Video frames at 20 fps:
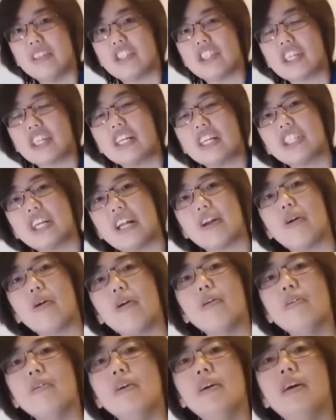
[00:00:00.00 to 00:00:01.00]
discharge at
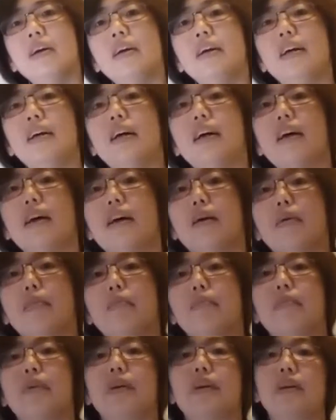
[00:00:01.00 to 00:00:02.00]
all,
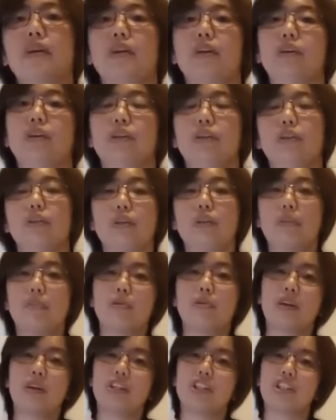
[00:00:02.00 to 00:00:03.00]
you can
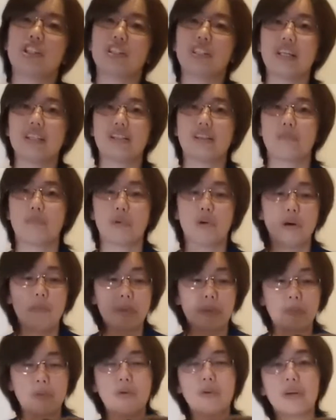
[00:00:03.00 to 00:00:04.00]
be quite sure there's a
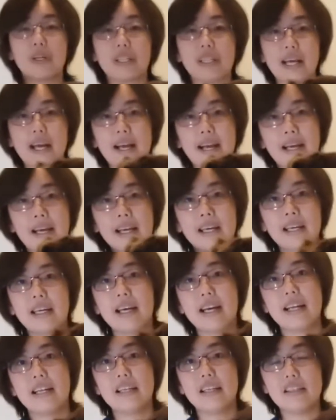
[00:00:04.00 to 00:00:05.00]
problem going there,
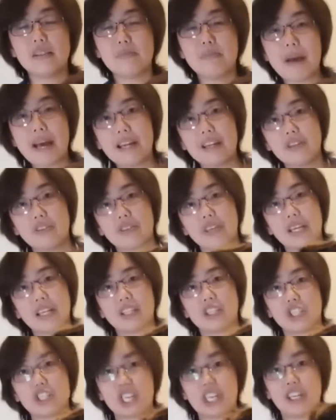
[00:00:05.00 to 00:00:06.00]
and it's better to
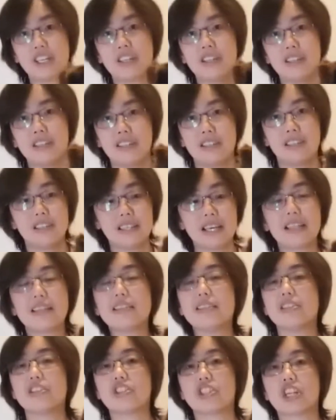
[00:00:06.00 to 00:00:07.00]
get
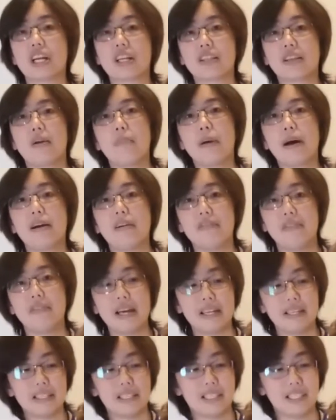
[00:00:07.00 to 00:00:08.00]
the ears checked out by a
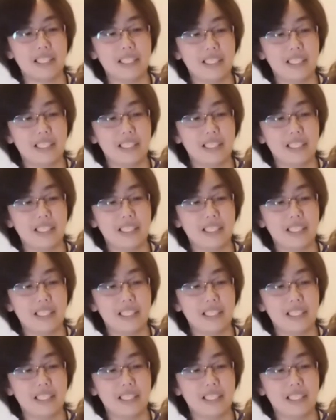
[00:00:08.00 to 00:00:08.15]
vet.